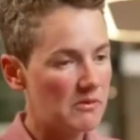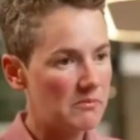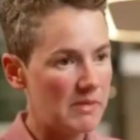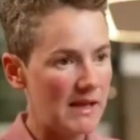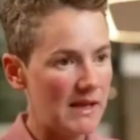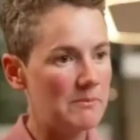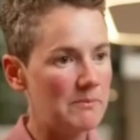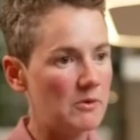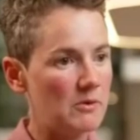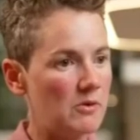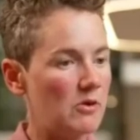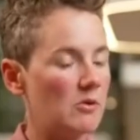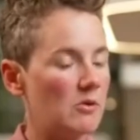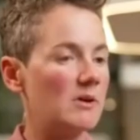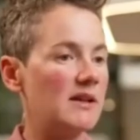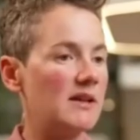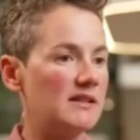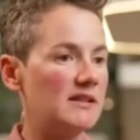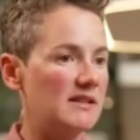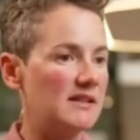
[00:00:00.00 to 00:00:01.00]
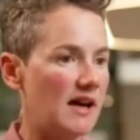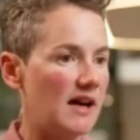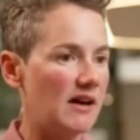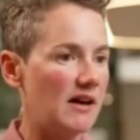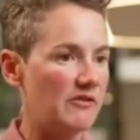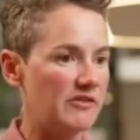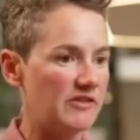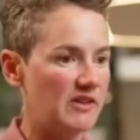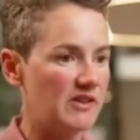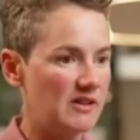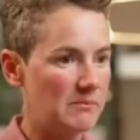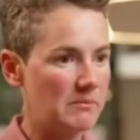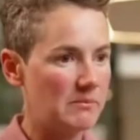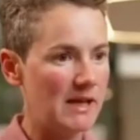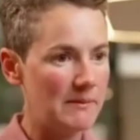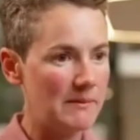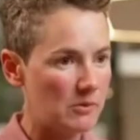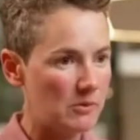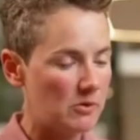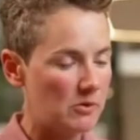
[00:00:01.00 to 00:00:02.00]
people who are loved,
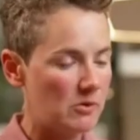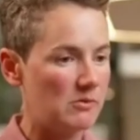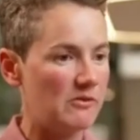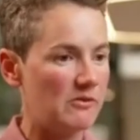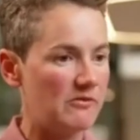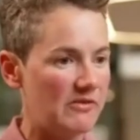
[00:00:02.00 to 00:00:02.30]
people who are